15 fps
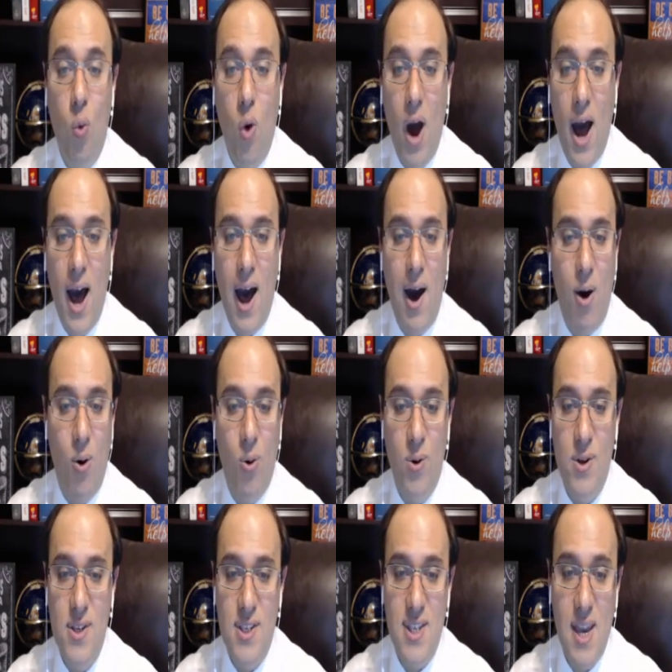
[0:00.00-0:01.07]
Wow,
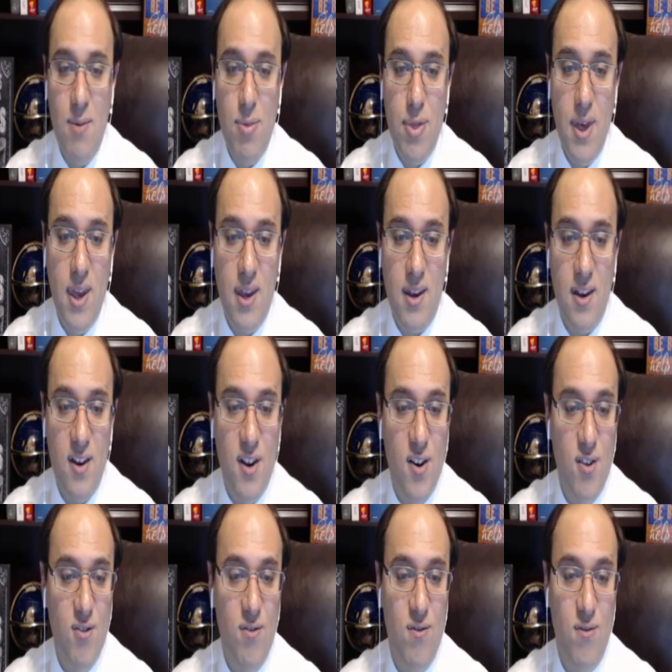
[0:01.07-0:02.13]
same thing.
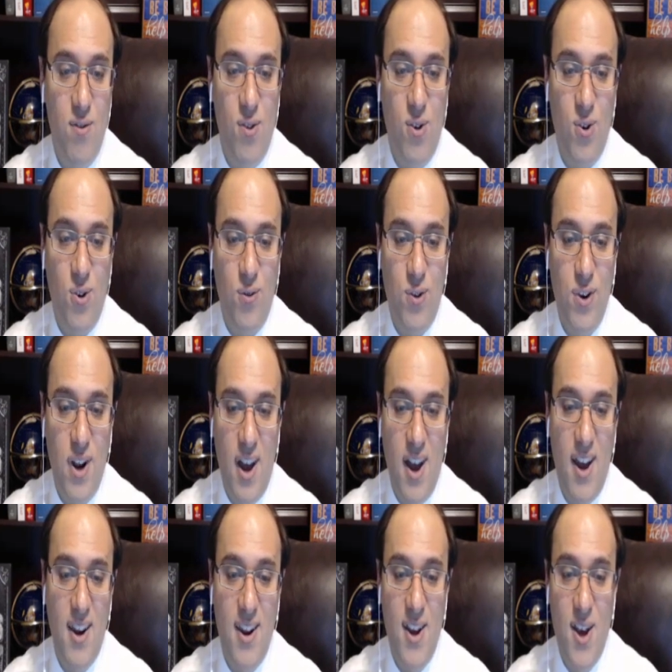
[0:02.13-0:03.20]

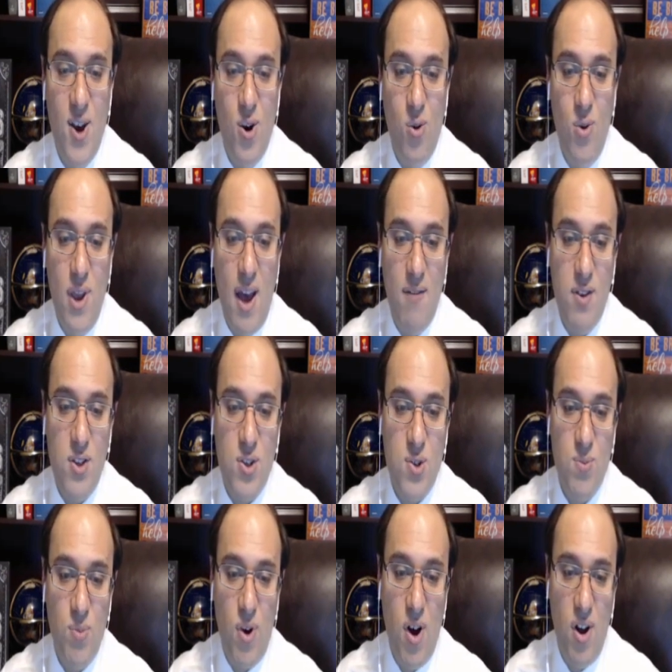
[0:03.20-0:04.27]
4/9. We have a
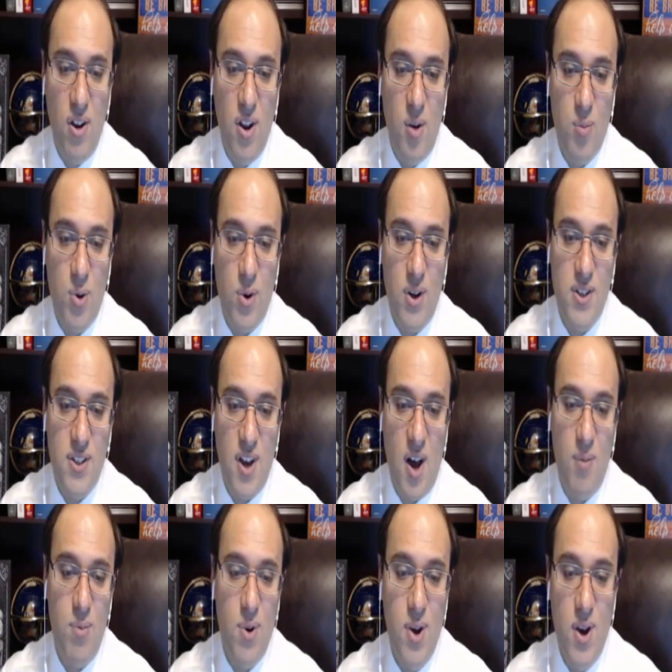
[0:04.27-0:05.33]
small number on
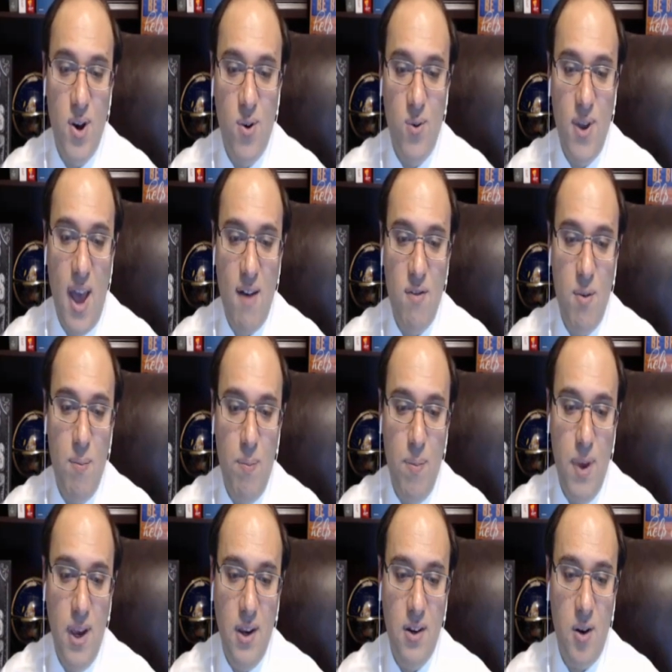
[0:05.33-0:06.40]
top. We have a
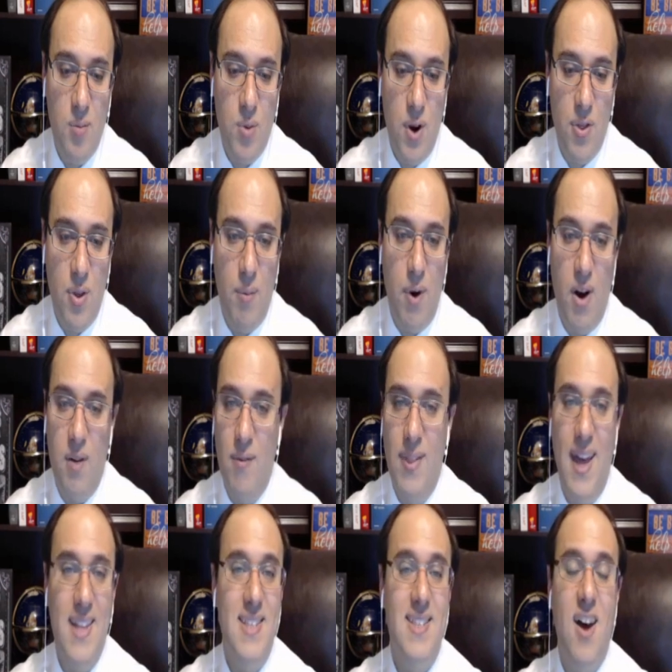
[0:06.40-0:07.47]
big number at the bottom.
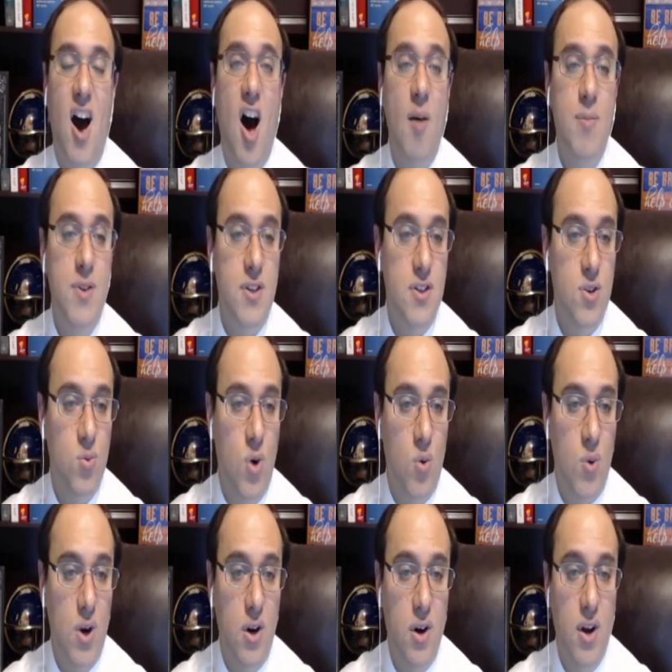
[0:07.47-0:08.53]
That's opposite to
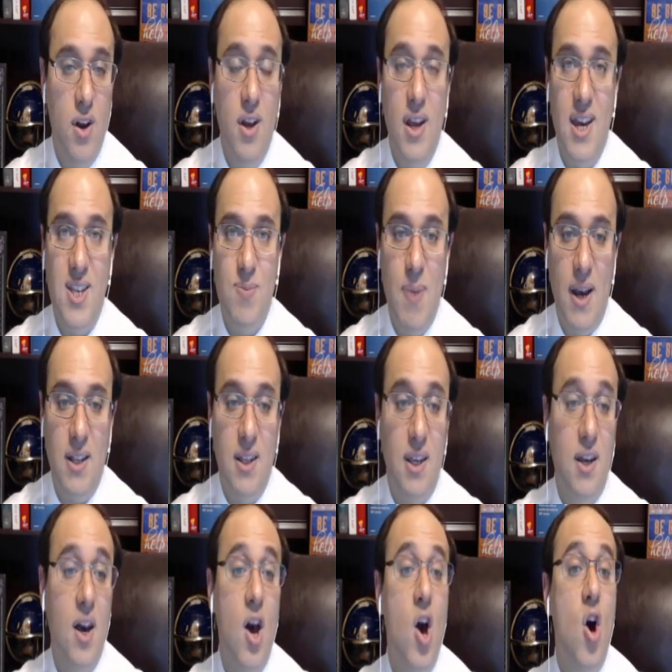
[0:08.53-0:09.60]
what we're
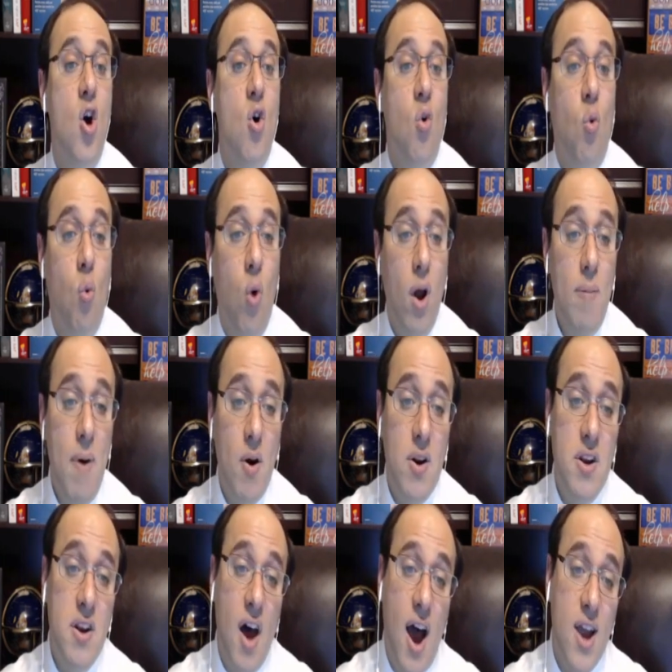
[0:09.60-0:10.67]
expecting. What
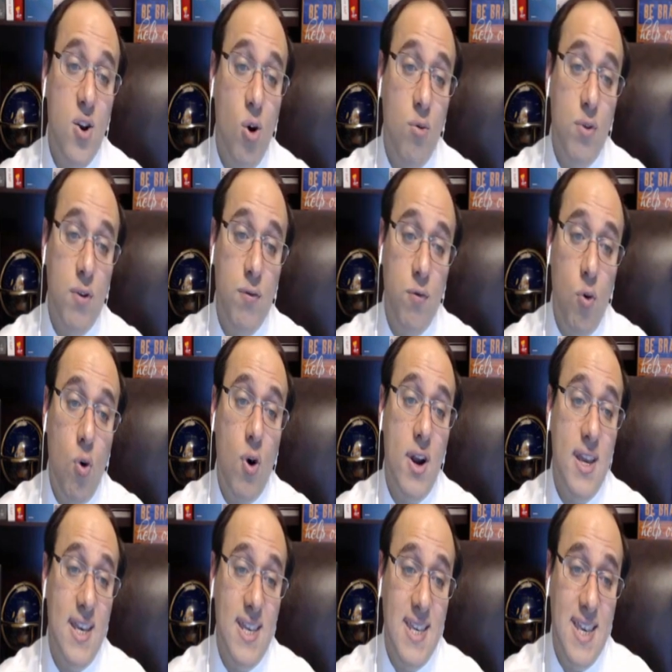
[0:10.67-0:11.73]
about
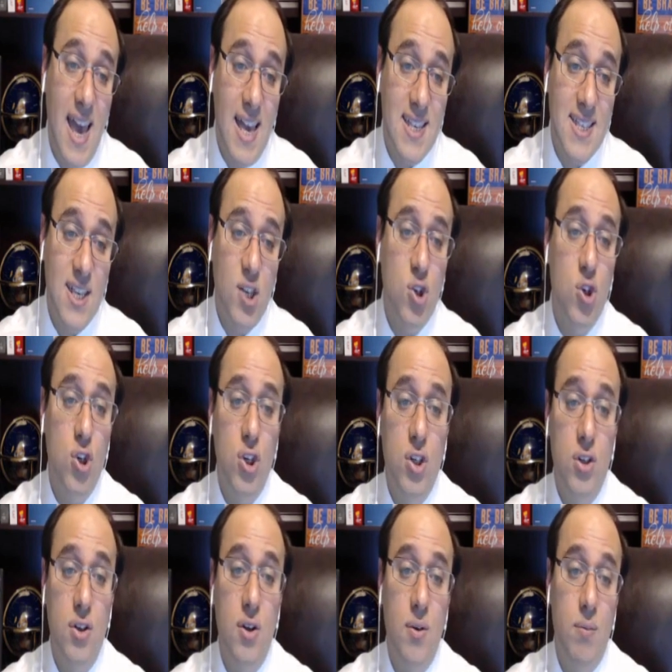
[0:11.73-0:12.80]
9/4? Yes, it
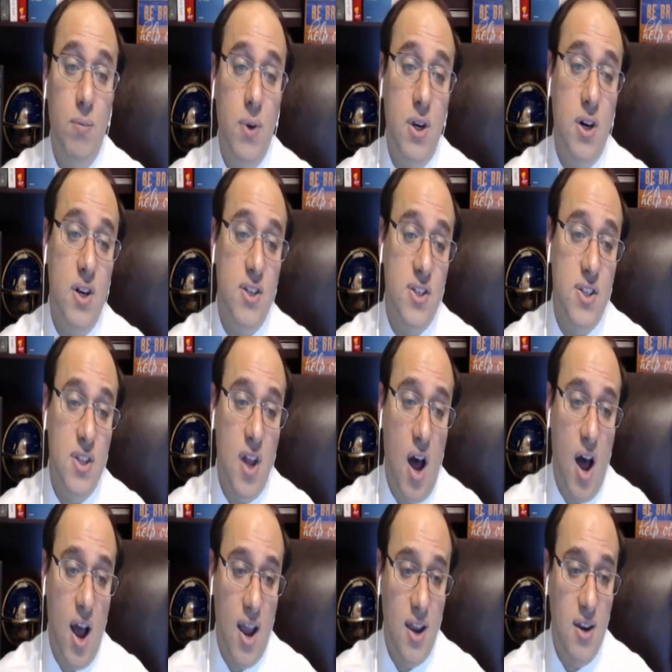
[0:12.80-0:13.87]
could, because
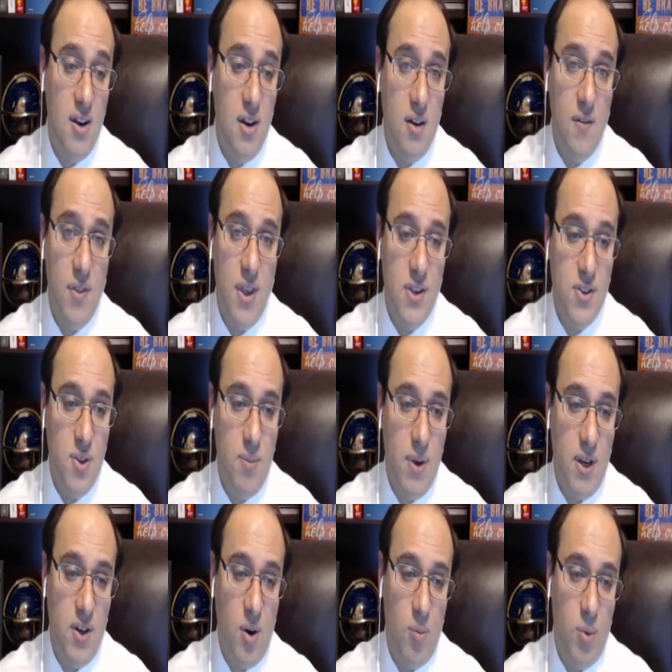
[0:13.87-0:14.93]
9 is the
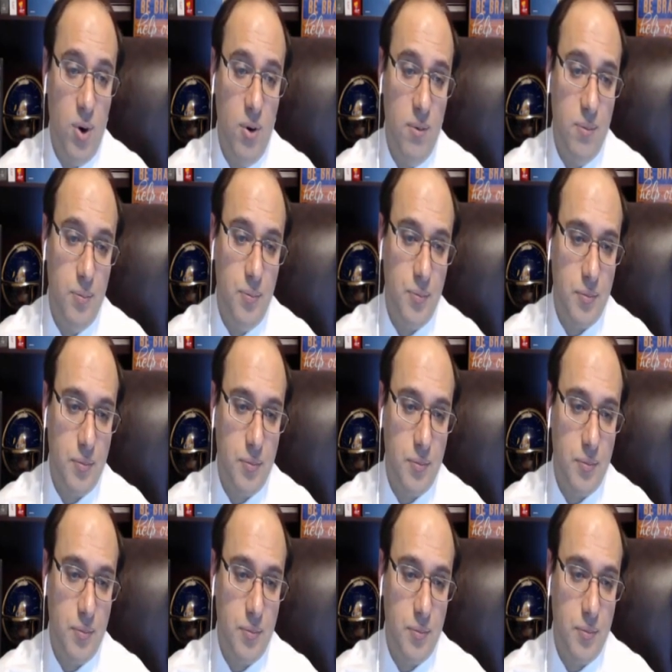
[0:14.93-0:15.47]
big number